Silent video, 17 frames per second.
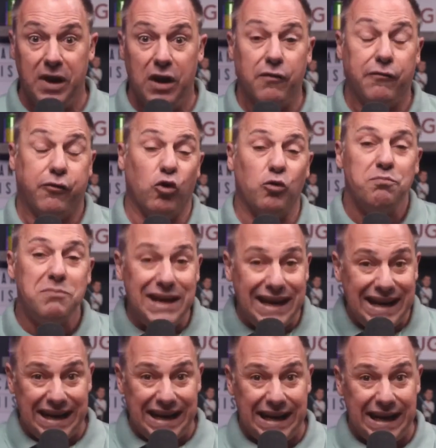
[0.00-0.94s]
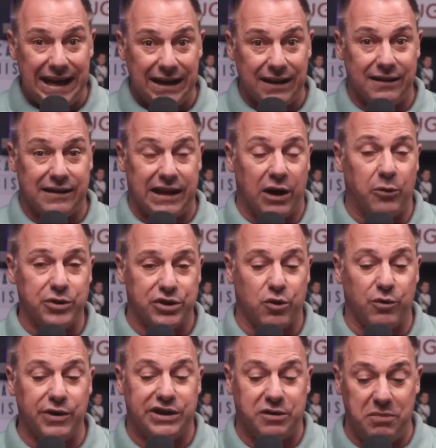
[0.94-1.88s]
For me, that was
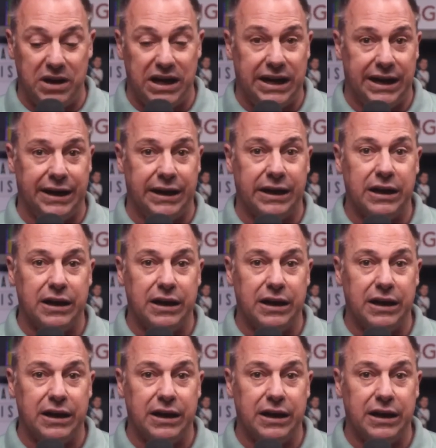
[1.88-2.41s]
going to mean,